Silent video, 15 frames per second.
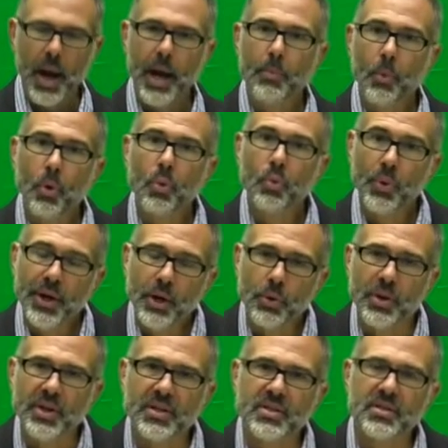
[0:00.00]
A more
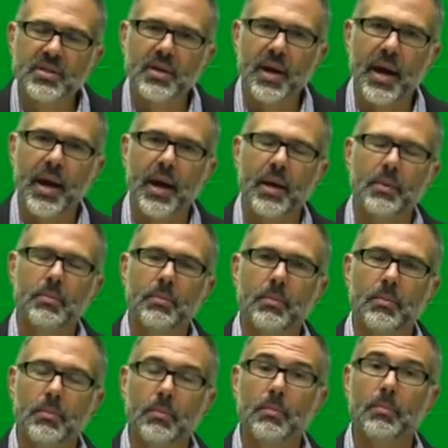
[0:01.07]
rigorous and
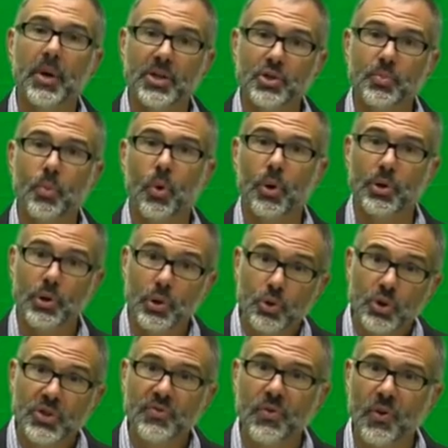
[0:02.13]
much more
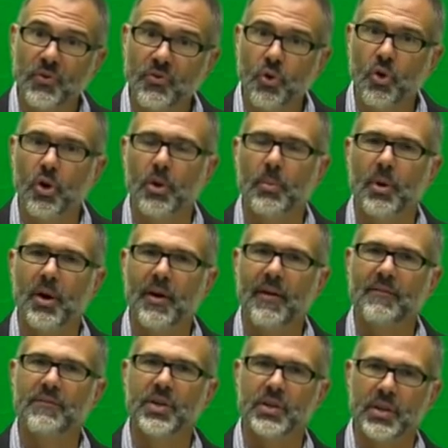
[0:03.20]
useful form
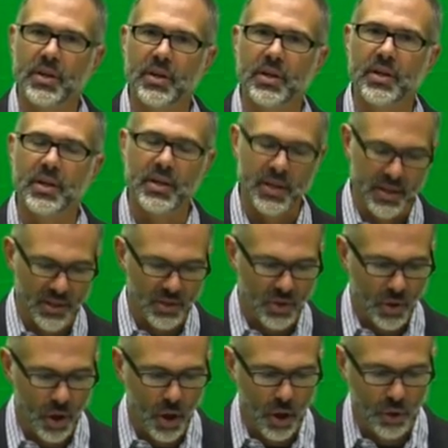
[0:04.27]
of validity is
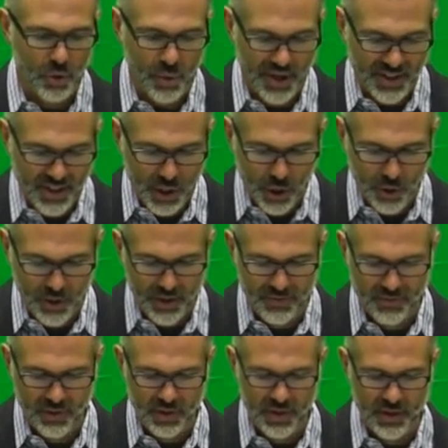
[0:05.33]
called
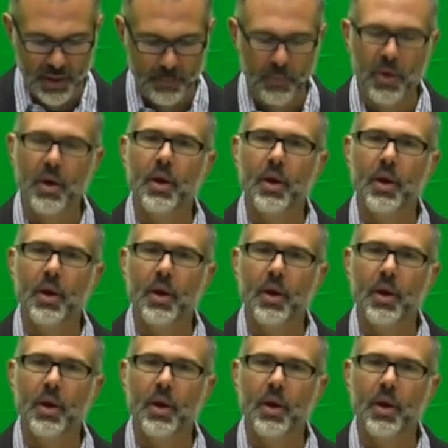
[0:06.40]
criterion validity.